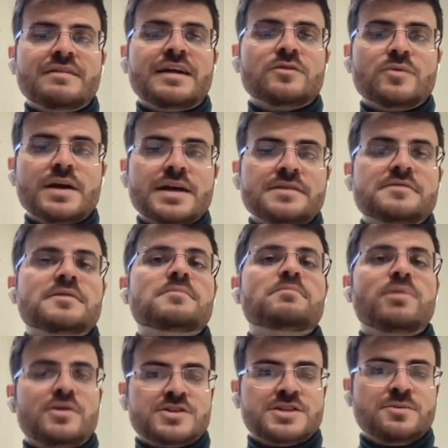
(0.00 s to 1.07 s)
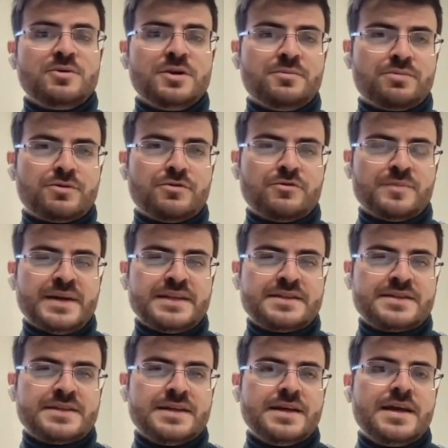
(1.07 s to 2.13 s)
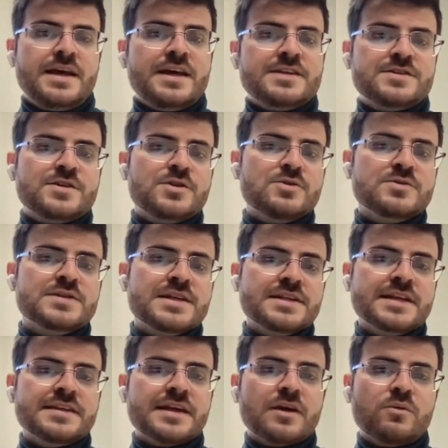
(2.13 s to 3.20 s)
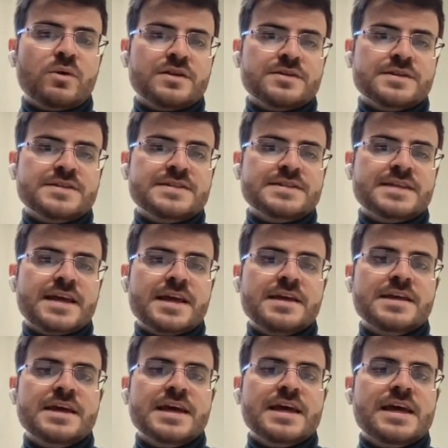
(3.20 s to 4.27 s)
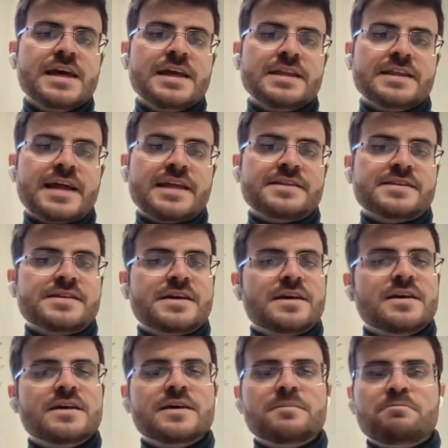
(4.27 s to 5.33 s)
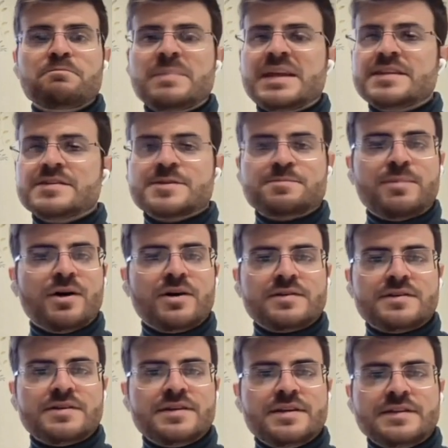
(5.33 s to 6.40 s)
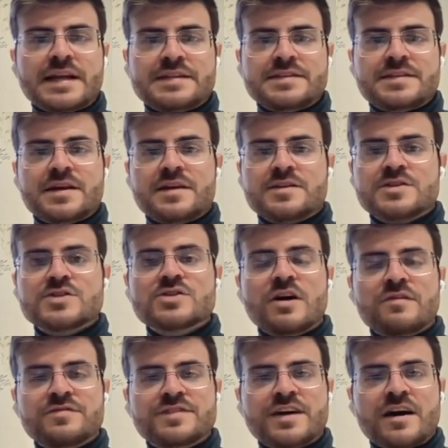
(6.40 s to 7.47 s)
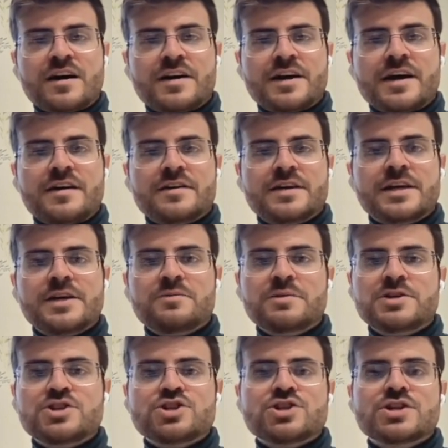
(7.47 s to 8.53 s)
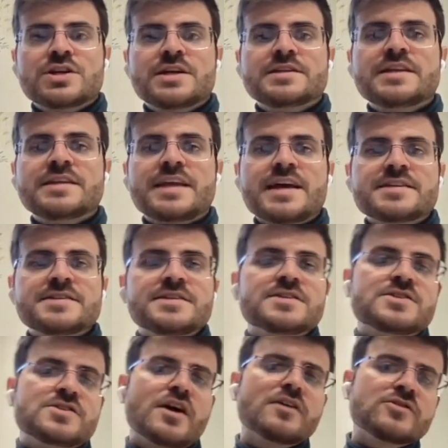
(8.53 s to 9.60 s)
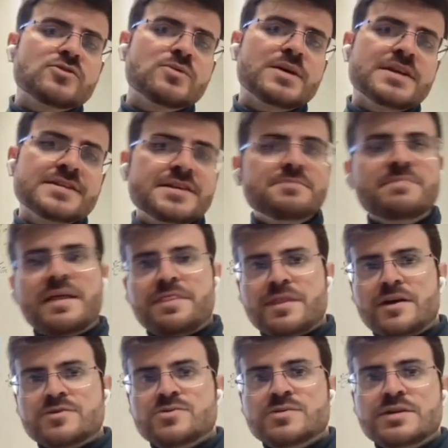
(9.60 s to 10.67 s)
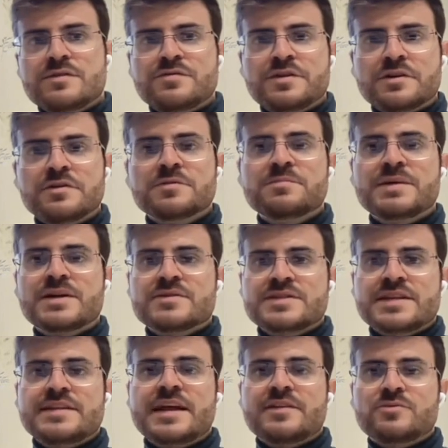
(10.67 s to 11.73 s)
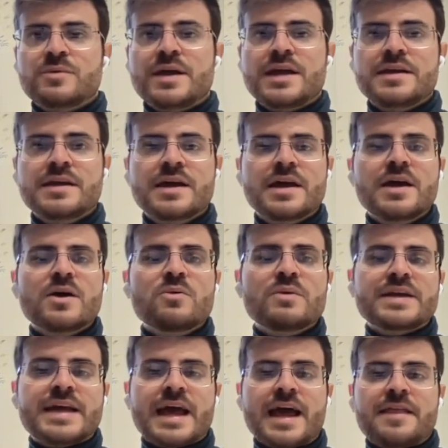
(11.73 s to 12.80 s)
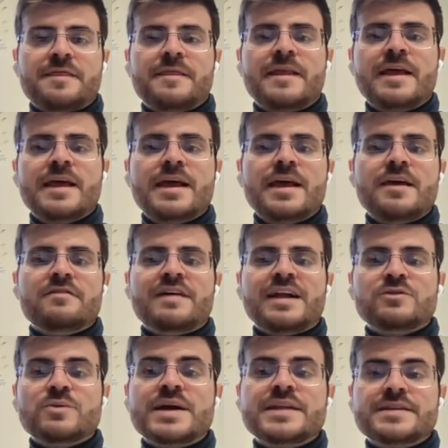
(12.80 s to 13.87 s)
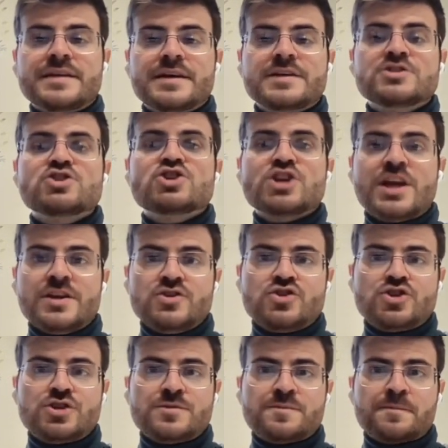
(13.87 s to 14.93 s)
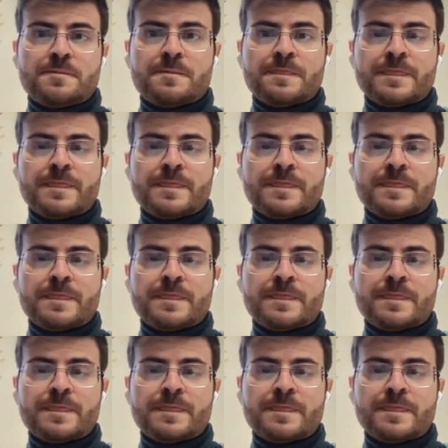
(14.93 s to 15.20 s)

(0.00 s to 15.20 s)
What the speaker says: evaluate possible improvements. And so you see that I want to stay in that mid spot, that soft area in which the test is not too easy but not too difficult, because in that way we can evaluate change.